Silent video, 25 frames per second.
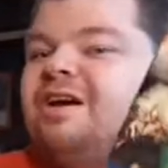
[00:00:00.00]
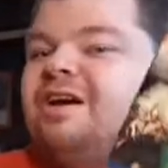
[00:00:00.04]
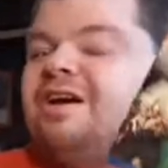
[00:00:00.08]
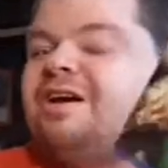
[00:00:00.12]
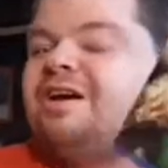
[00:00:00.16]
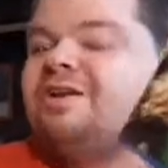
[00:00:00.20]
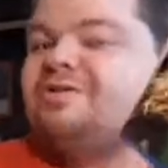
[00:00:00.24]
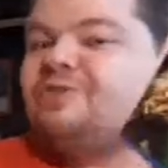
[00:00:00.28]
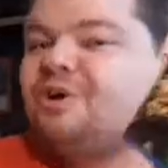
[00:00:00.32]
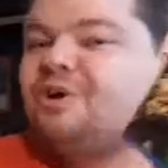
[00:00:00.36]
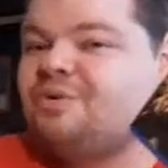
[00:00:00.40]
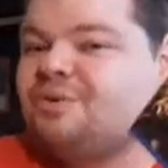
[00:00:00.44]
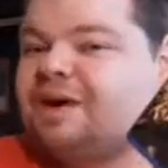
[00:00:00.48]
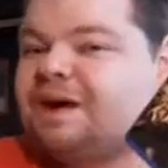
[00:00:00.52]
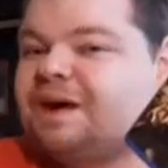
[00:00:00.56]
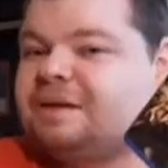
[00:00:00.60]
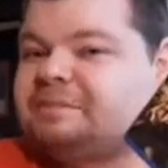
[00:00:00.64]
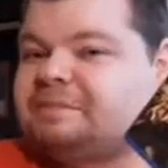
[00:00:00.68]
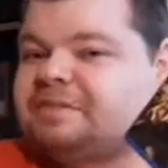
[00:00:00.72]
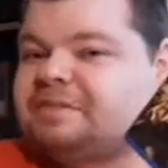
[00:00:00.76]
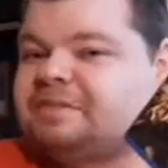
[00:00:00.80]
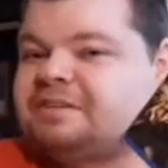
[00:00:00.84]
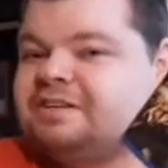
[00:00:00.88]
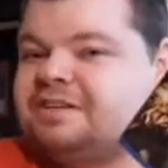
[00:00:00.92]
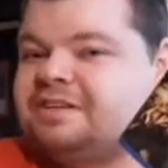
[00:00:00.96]
you don't have
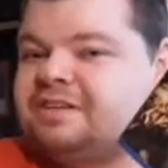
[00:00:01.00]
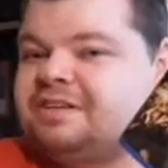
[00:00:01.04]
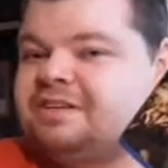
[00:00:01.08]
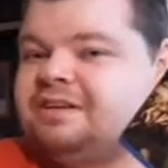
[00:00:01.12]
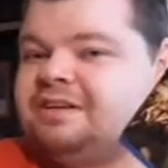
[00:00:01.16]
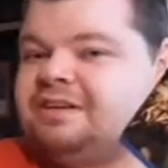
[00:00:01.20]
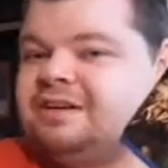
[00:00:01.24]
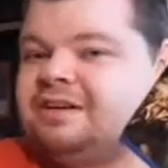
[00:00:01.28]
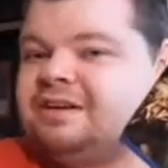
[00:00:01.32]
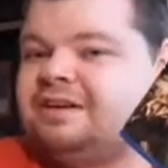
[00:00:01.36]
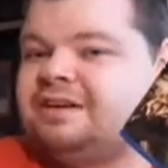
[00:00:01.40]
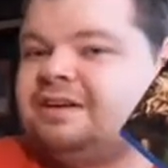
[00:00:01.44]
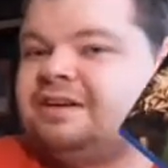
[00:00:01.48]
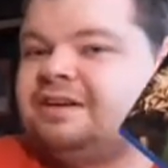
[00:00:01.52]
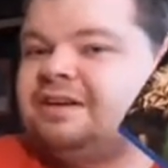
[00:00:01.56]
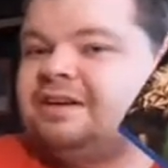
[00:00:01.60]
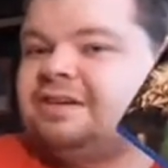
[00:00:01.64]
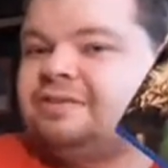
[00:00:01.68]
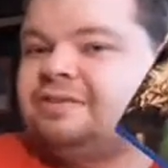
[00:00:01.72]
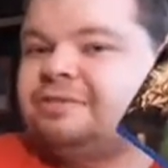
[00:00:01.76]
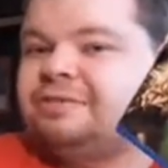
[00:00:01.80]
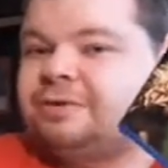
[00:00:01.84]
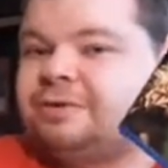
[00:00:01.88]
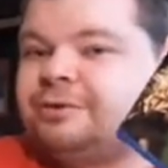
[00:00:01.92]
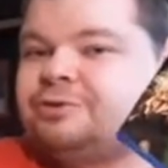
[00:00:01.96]
to see
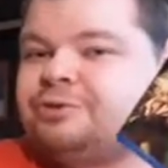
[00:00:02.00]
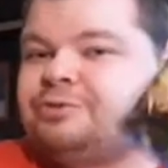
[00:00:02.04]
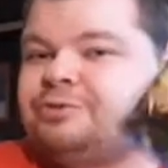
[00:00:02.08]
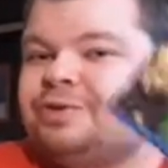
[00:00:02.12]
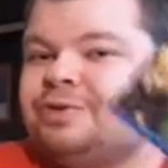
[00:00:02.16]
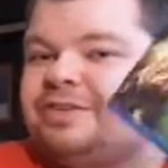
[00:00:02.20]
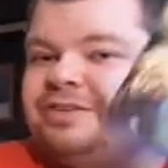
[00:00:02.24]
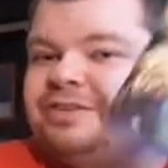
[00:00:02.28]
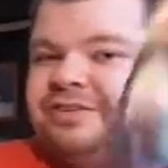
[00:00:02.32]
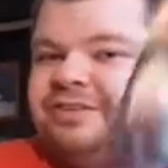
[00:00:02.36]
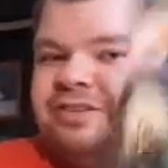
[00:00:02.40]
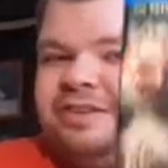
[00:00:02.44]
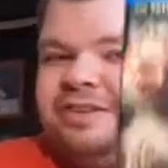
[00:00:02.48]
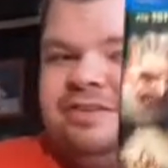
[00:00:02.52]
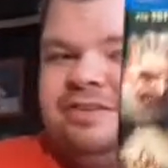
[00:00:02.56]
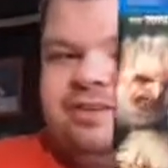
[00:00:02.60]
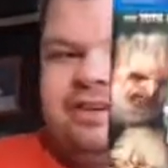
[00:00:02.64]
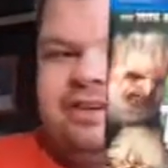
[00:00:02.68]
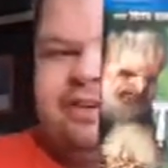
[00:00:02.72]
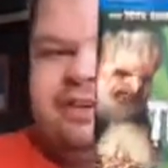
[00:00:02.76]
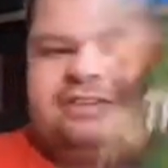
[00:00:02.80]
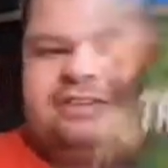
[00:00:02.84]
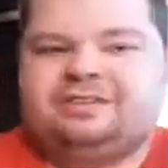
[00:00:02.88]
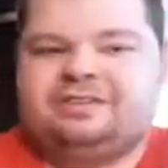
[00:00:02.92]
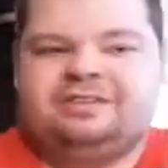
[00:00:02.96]
the first one to see
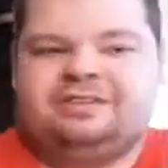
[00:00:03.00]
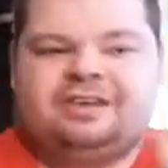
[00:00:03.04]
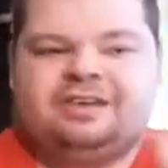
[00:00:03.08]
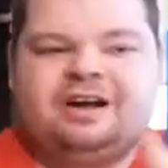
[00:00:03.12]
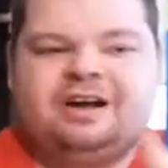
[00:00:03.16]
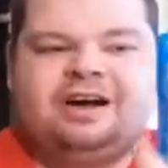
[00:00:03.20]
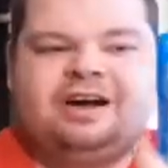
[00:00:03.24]
this,